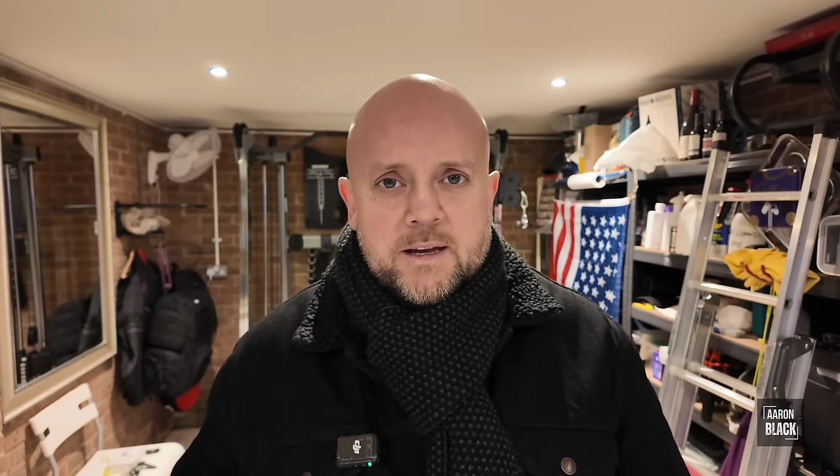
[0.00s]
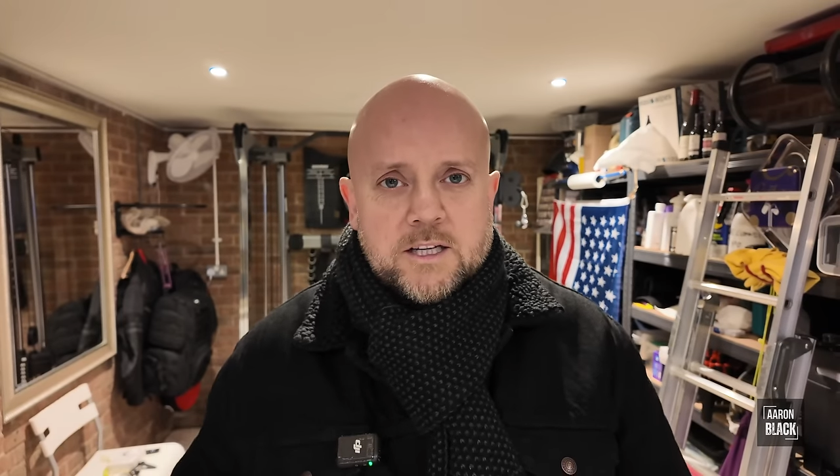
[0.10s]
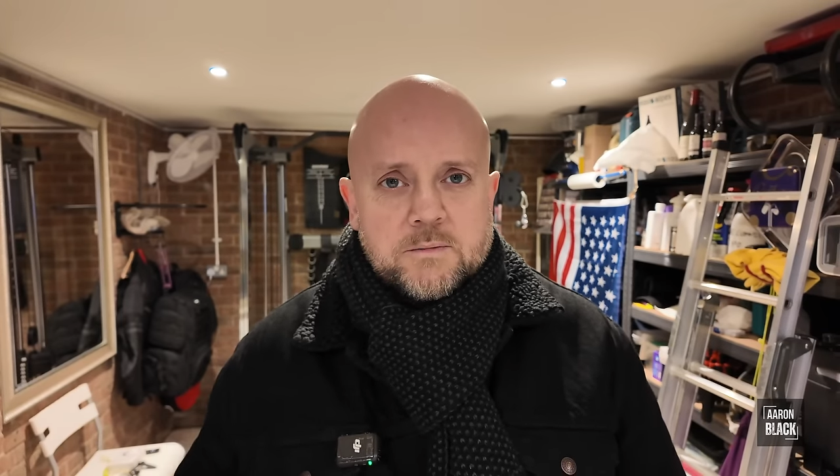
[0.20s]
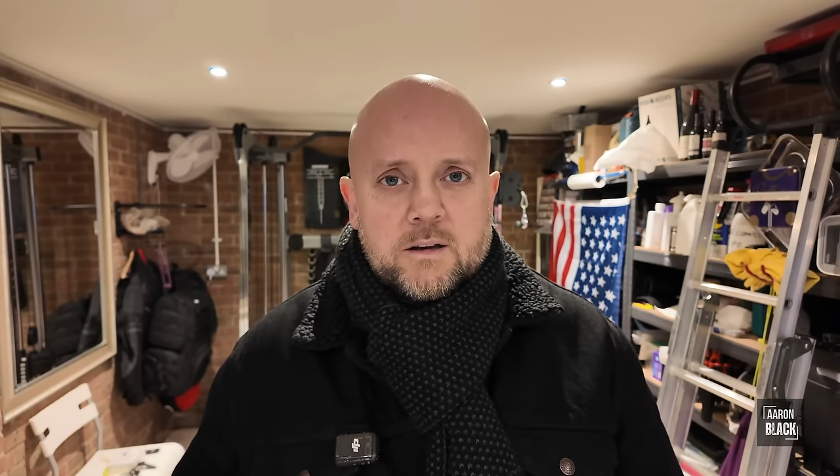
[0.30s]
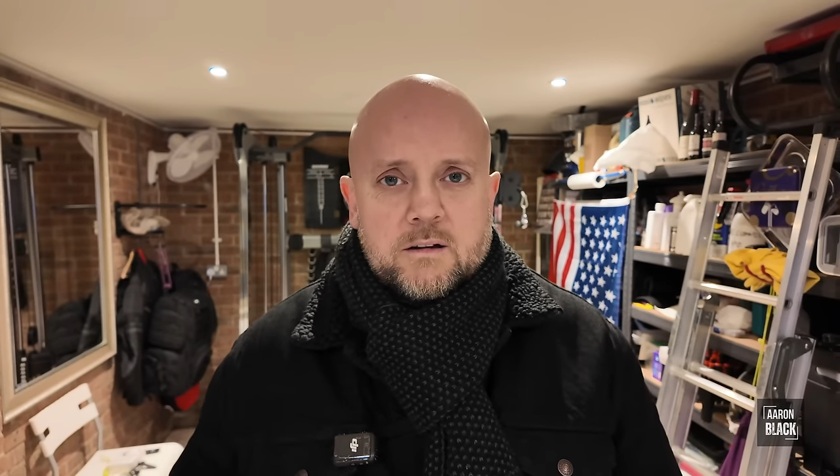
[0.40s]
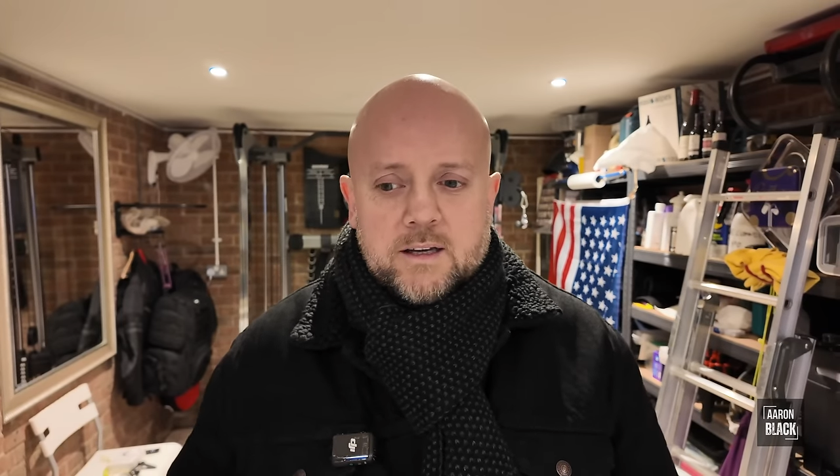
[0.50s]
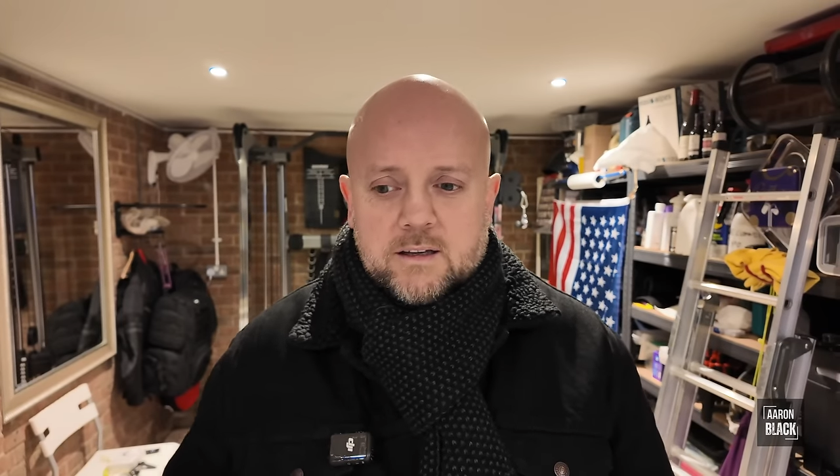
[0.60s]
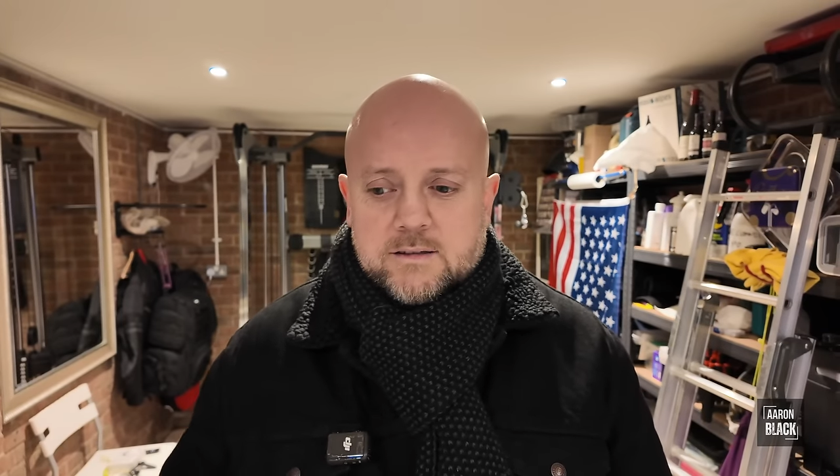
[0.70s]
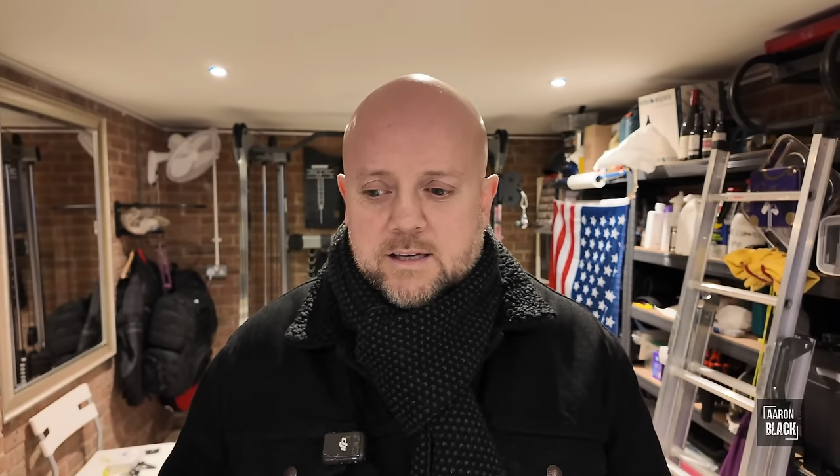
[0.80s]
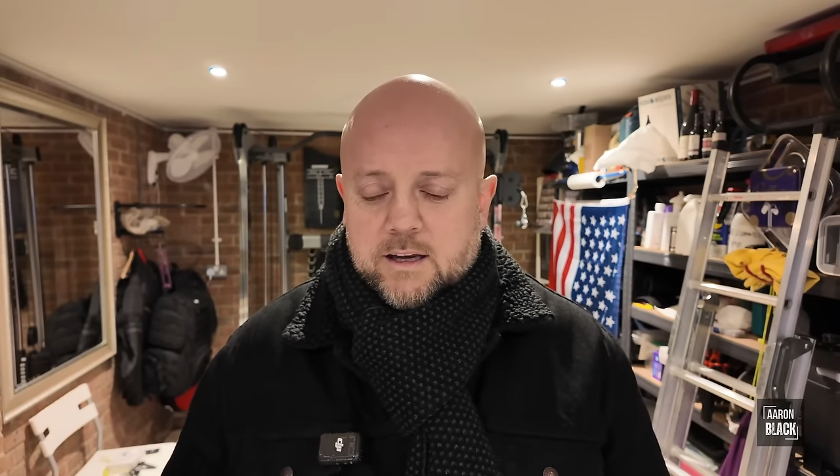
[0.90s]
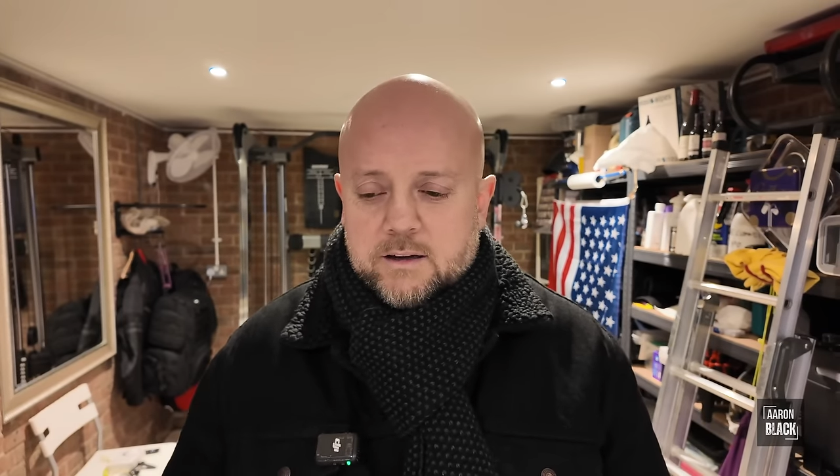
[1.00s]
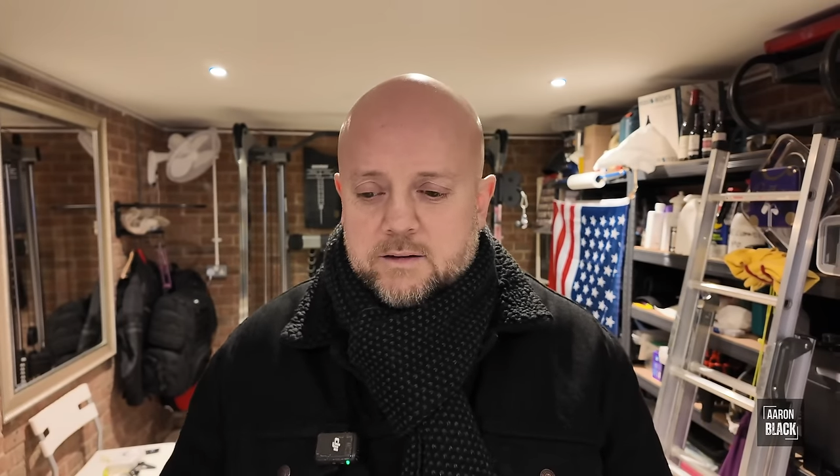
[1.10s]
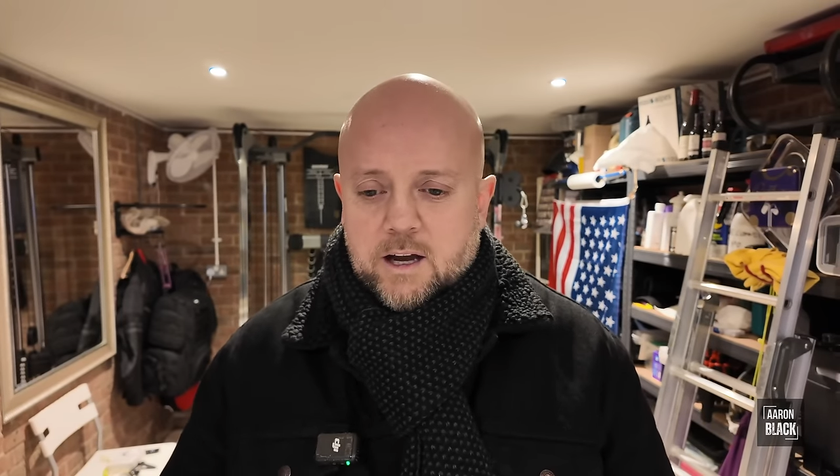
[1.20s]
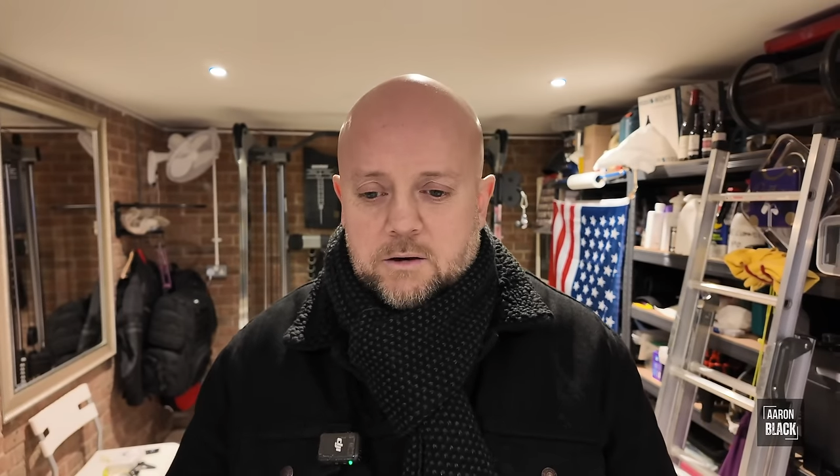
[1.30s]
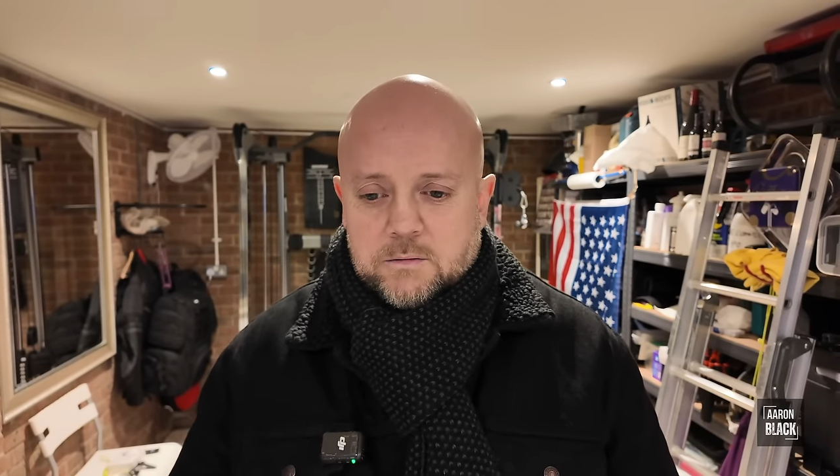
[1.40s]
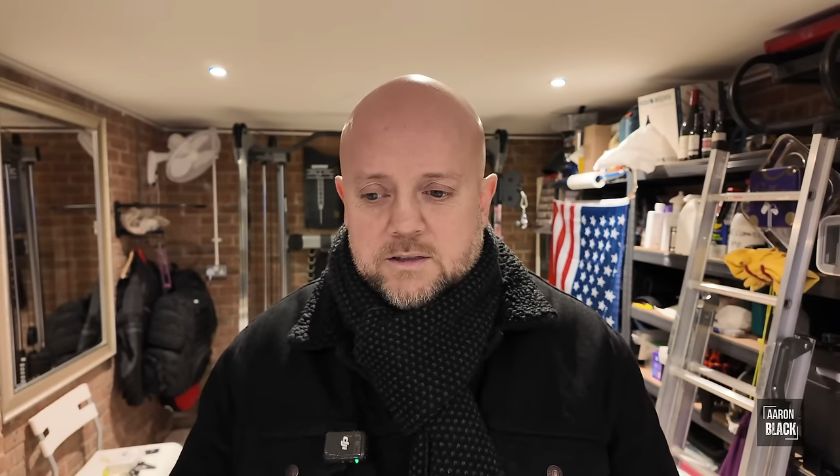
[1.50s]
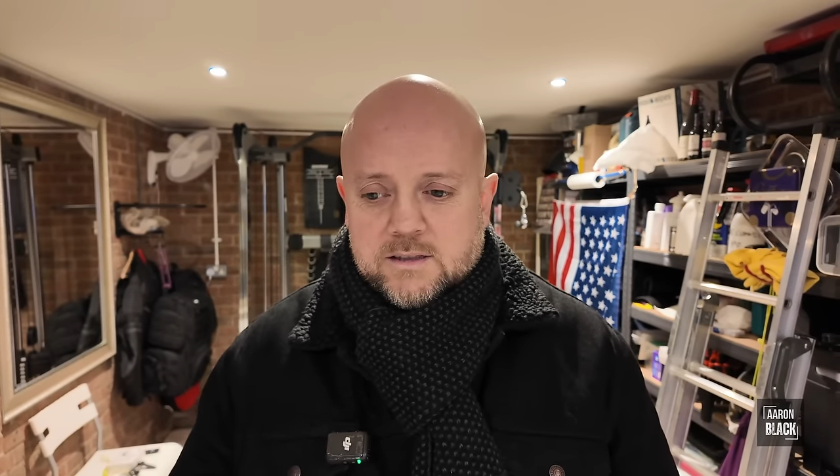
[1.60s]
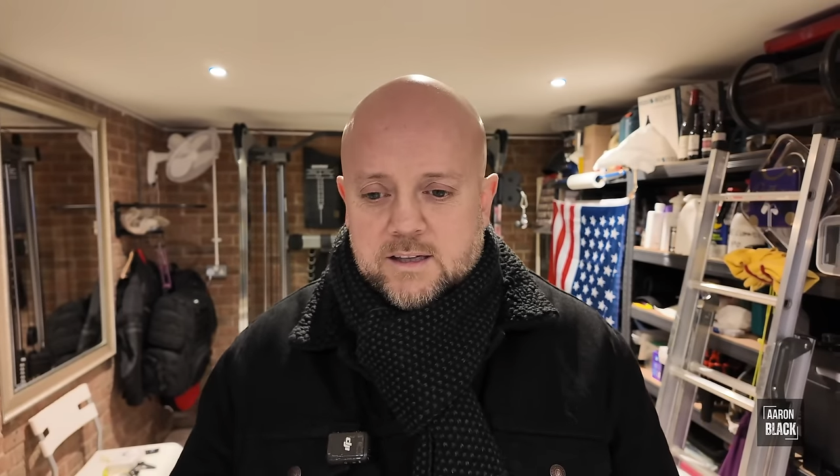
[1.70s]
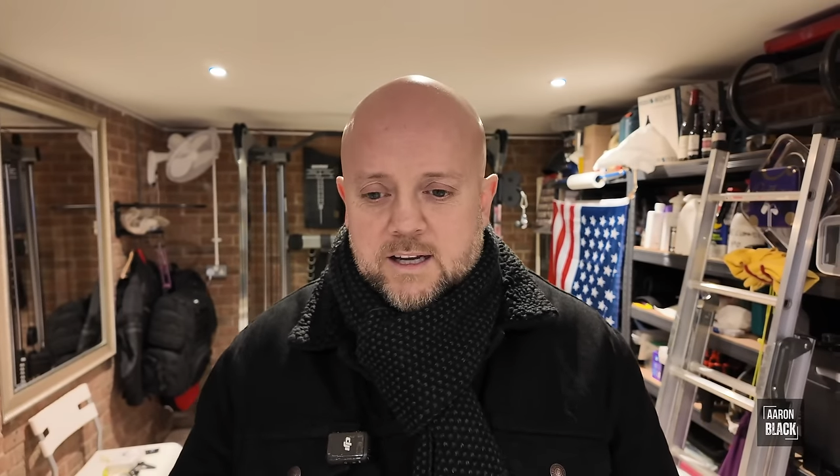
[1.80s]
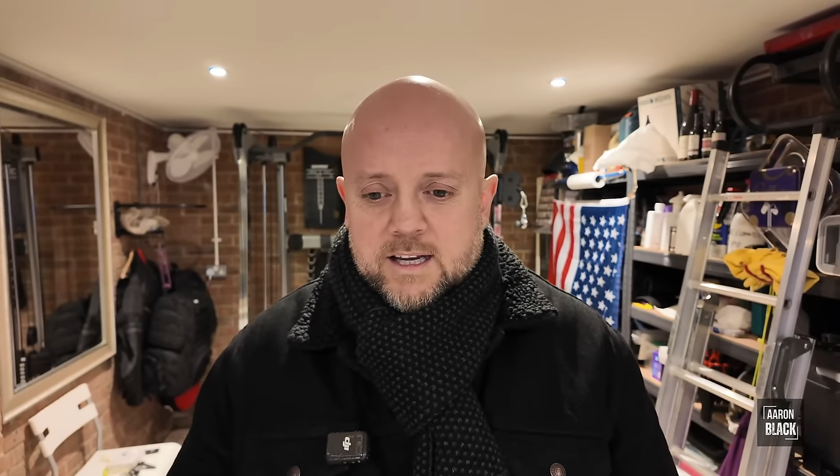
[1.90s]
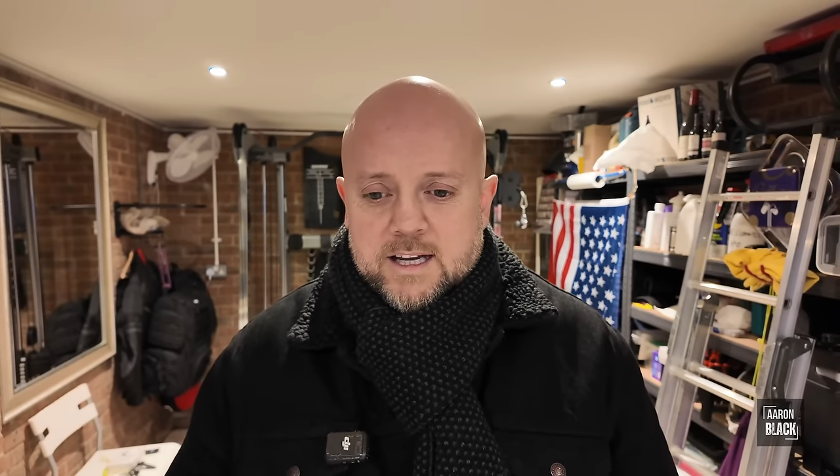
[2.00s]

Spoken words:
management light codes.